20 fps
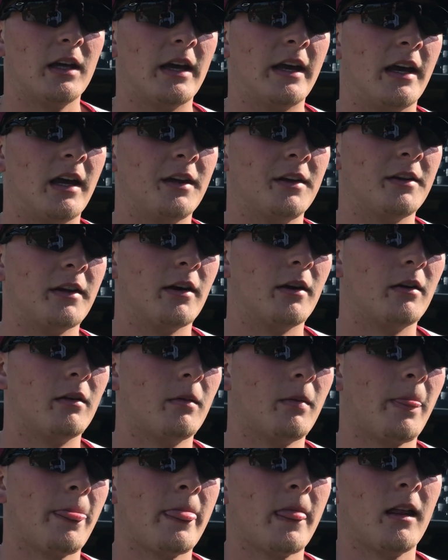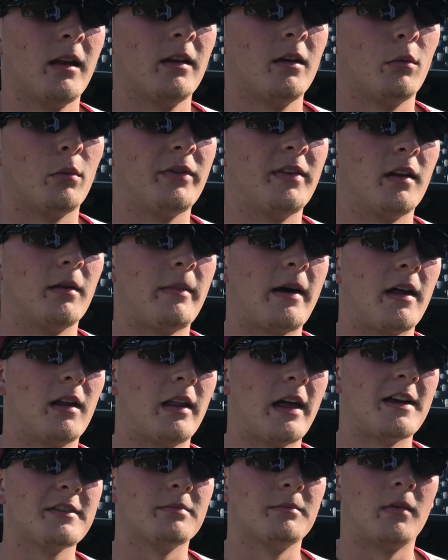And, you know, within about
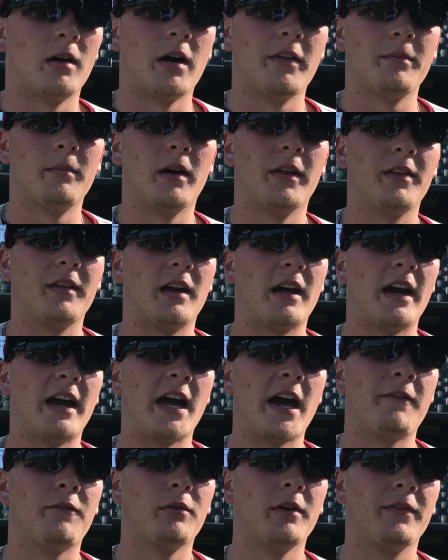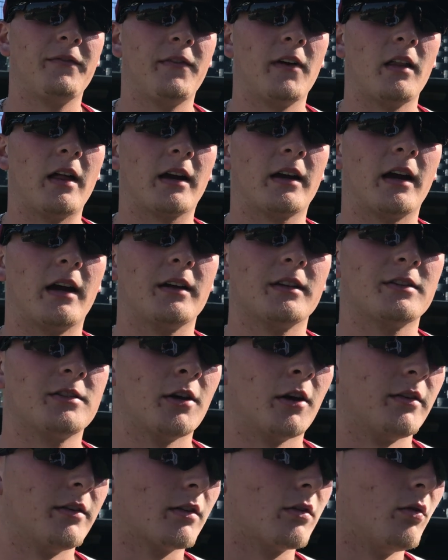the last month and a half, it felt like I
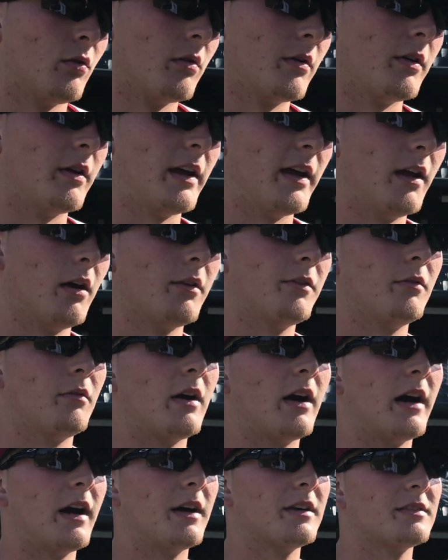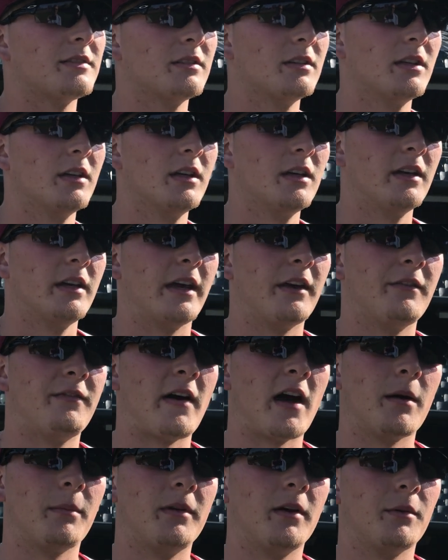turned the corner health-wise and
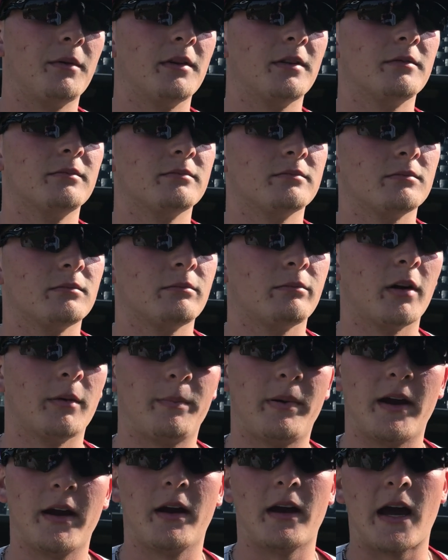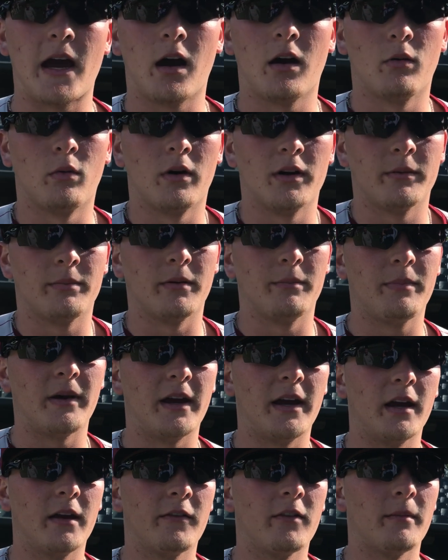finally been able to prepare how I wanted to
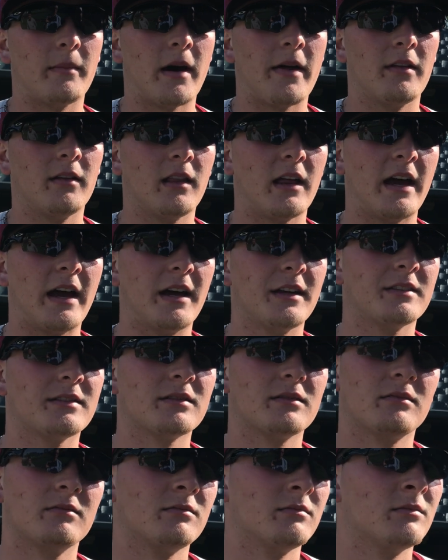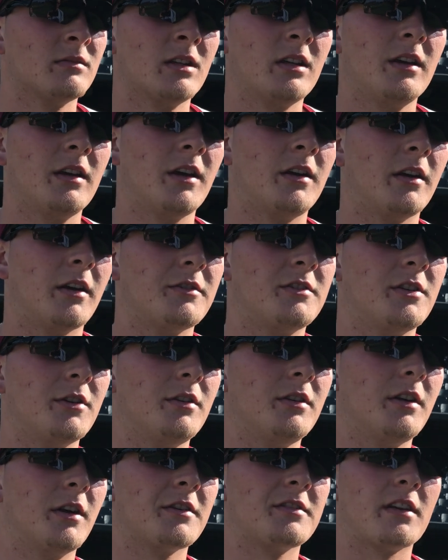prepare for about the last, you know, 2
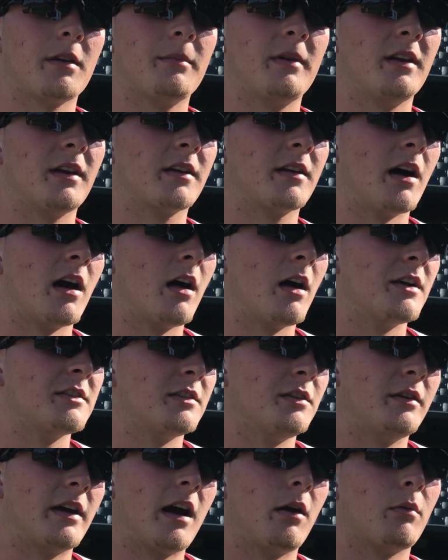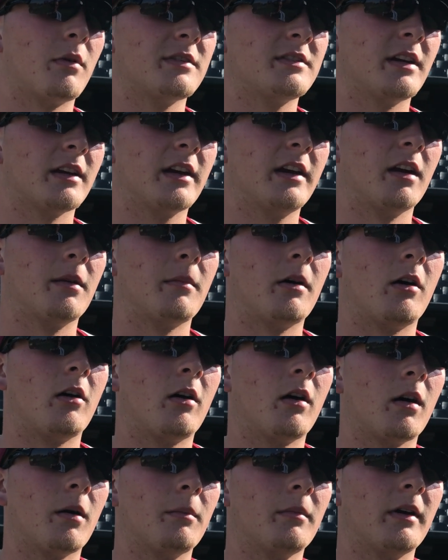years I've been in college. I knew how I wanted to take care of my
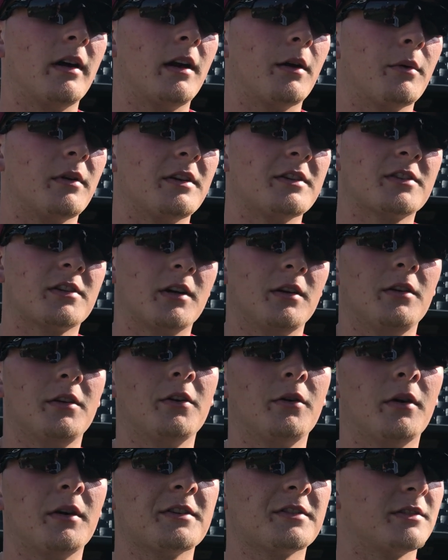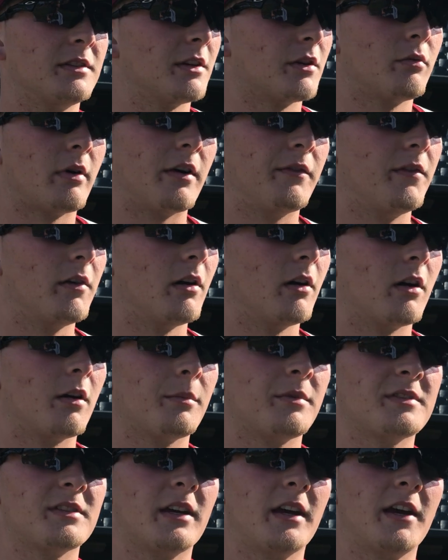arm, and I really just couldn't do it. Just didn't quite feel
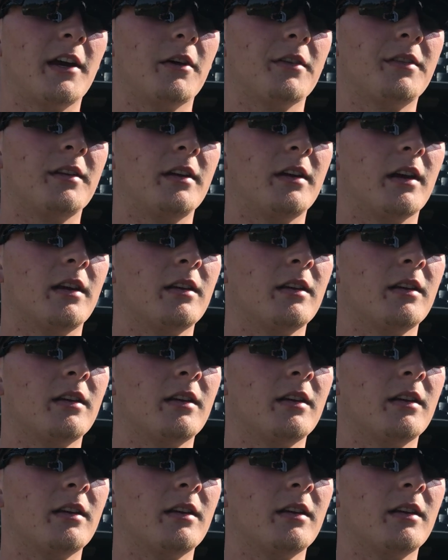100% healthy.